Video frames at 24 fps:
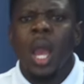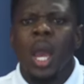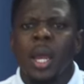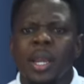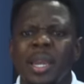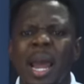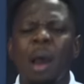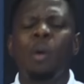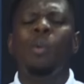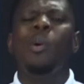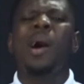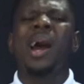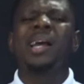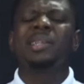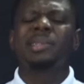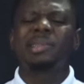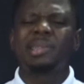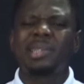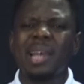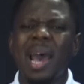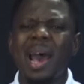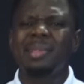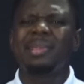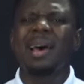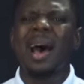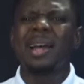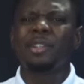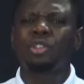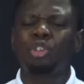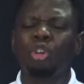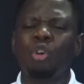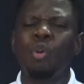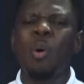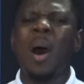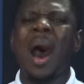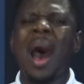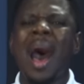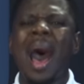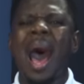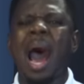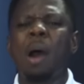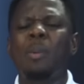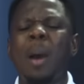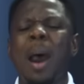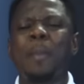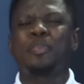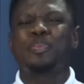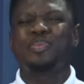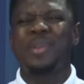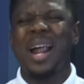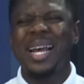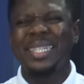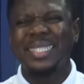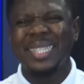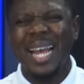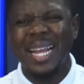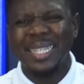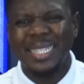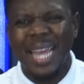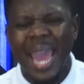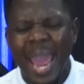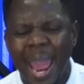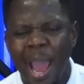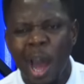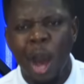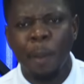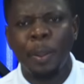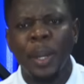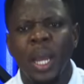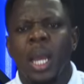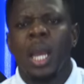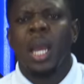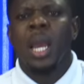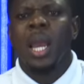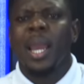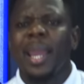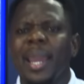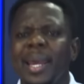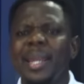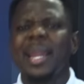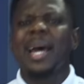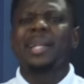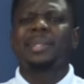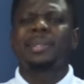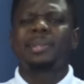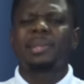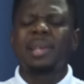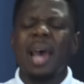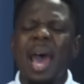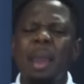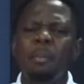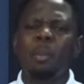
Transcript: The word said that you are our present help in a time